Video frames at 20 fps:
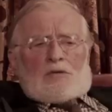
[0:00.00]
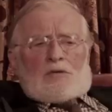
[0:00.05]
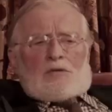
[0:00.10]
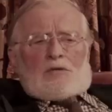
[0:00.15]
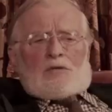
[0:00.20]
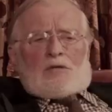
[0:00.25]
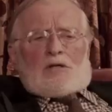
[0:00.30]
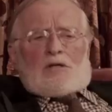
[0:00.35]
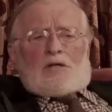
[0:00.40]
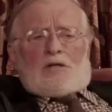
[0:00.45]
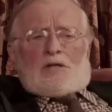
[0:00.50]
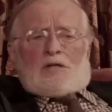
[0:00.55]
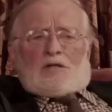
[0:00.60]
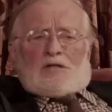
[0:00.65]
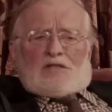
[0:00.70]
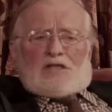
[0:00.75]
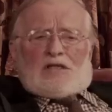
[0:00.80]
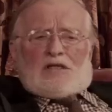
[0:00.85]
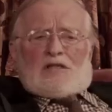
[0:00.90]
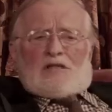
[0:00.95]
you know,
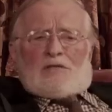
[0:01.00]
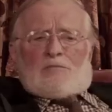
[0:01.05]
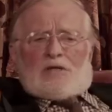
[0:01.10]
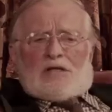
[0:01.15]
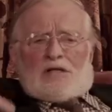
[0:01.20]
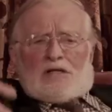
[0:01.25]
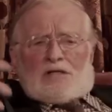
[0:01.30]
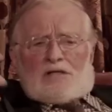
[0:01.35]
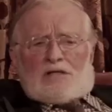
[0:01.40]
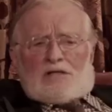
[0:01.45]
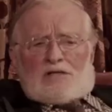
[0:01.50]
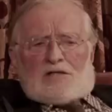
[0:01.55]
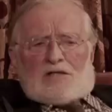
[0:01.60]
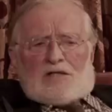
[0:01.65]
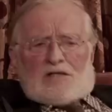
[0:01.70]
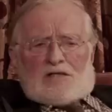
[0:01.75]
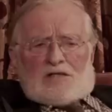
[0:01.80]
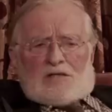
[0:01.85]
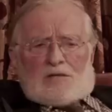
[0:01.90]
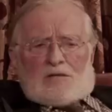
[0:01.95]
it seemed to me that
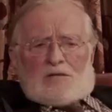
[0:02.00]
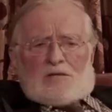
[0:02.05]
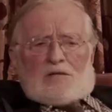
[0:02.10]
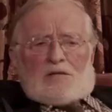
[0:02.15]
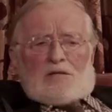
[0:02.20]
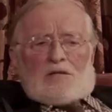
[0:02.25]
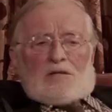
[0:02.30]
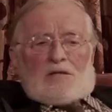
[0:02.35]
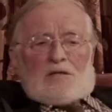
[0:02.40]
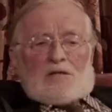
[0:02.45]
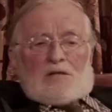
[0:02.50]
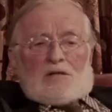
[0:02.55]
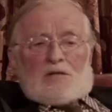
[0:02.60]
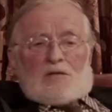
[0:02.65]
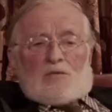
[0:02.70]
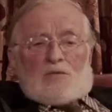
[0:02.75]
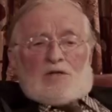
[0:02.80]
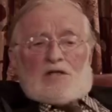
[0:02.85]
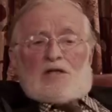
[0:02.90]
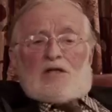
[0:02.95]
just
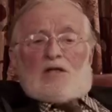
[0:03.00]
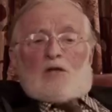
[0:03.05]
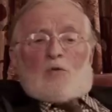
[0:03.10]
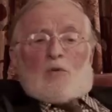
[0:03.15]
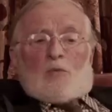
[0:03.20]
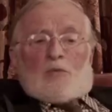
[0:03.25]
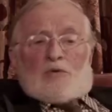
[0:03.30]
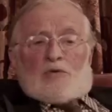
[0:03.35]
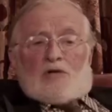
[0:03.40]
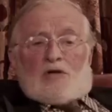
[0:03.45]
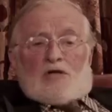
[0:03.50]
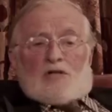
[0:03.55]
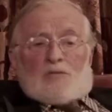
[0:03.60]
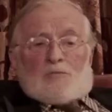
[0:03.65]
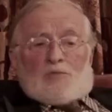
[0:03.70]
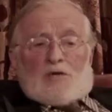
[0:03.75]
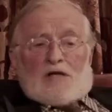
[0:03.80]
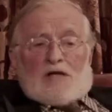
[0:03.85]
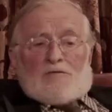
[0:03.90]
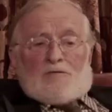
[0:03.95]
we didn't know what we were going to
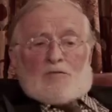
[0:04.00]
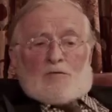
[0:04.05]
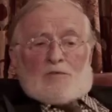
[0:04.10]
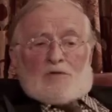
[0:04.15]
pray for.